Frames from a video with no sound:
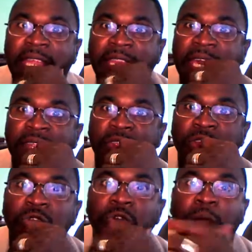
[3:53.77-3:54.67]
And
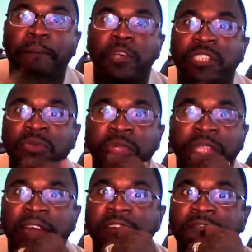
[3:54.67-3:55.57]
a person
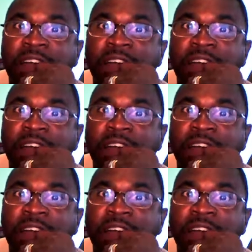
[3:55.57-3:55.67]
without a